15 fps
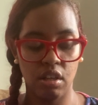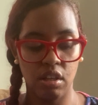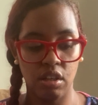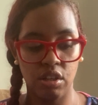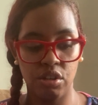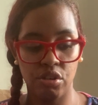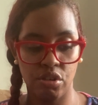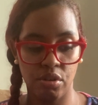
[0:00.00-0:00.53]

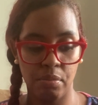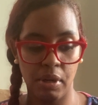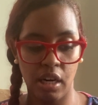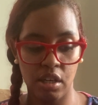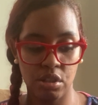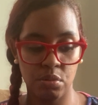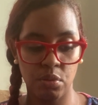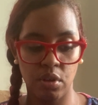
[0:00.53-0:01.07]
your
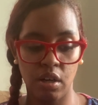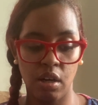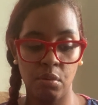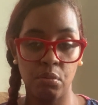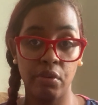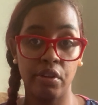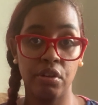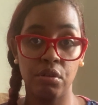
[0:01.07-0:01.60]
box will come
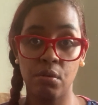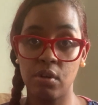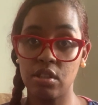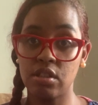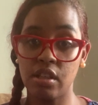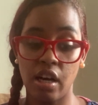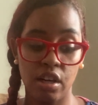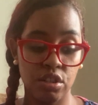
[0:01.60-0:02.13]
with your
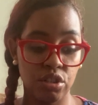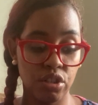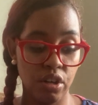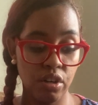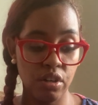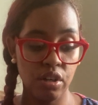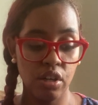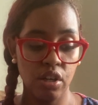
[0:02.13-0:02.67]
size
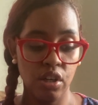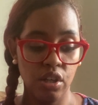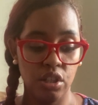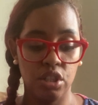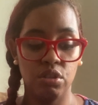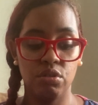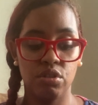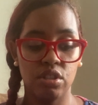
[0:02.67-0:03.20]
shirt.
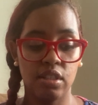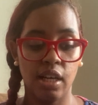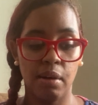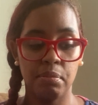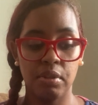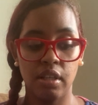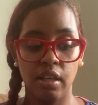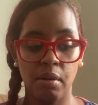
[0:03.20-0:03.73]
You just have
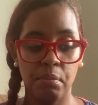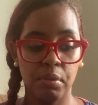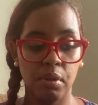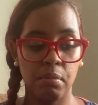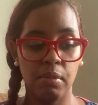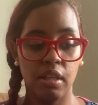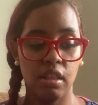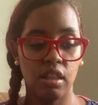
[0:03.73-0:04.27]
to
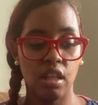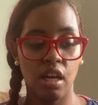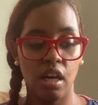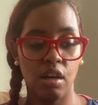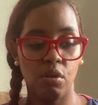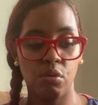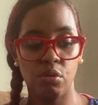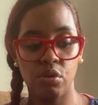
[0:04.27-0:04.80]
implement
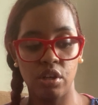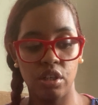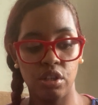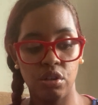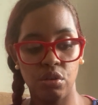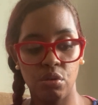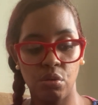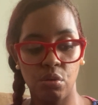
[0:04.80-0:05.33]
that on
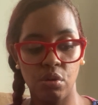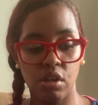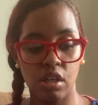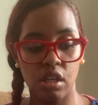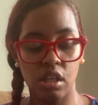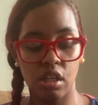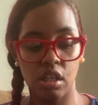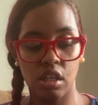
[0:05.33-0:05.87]

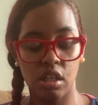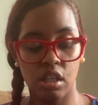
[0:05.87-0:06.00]
your